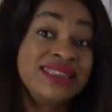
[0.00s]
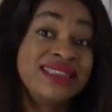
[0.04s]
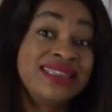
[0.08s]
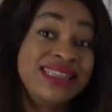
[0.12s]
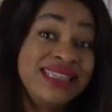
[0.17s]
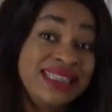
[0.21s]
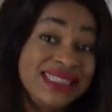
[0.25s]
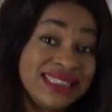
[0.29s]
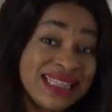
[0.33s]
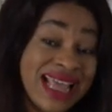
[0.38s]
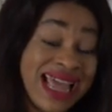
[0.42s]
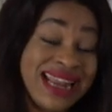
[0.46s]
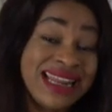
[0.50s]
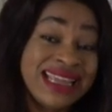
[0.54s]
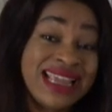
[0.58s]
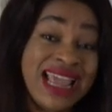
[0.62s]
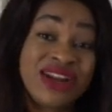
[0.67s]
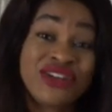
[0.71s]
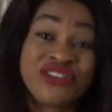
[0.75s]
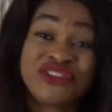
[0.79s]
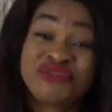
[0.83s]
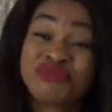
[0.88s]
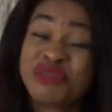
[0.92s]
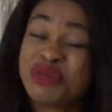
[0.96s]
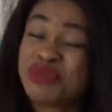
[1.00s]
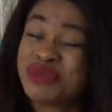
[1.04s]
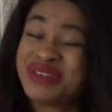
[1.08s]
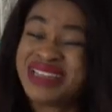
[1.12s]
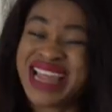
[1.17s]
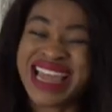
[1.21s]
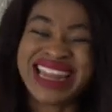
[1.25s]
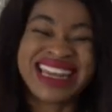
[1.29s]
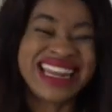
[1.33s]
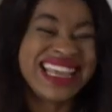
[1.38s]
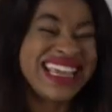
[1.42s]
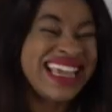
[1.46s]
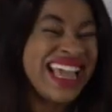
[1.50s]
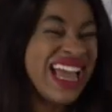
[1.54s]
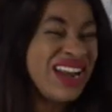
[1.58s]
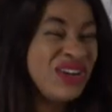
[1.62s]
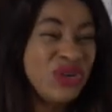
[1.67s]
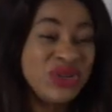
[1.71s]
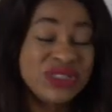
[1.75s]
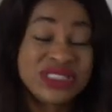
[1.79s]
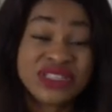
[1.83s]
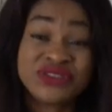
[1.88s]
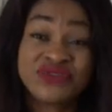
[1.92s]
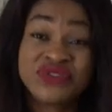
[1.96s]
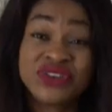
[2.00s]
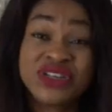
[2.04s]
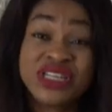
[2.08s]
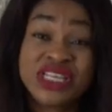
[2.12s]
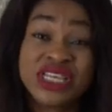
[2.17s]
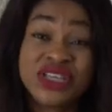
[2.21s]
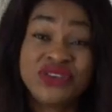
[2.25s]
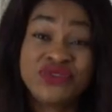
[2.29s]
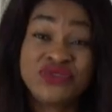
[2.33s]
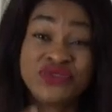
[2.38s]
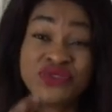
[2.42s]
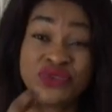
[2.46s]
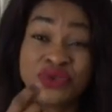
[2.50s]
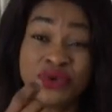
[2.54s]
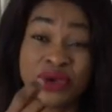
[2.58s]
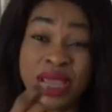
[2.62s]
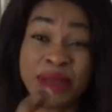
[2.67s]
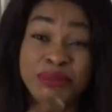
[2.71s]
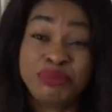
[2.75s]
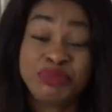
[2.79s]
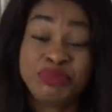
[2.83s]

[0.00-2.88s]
These are the kind of people that they cannot even give you a